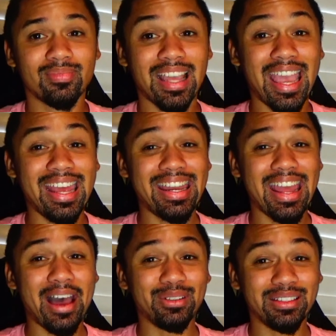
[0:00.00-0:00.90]
And it
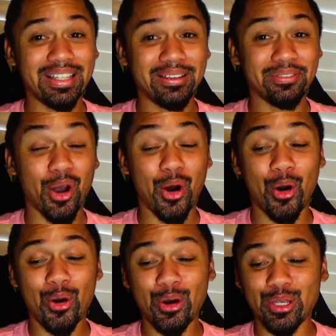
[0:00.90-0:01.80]
outlived
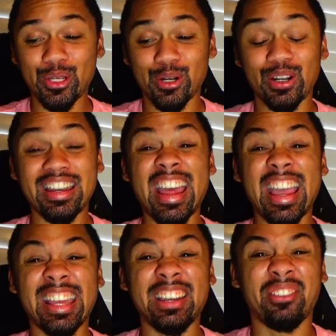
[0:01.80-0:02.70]
all your
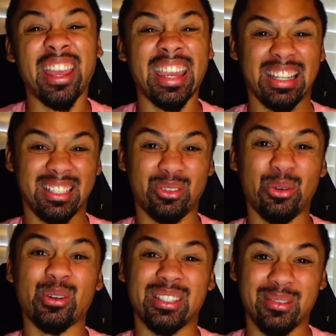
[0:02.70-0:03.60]
negative hate
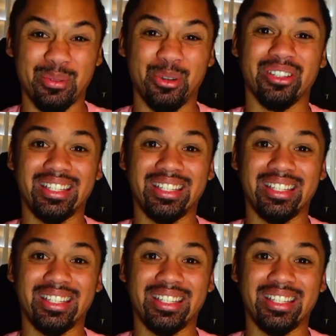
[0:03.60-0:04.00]
towards the movie.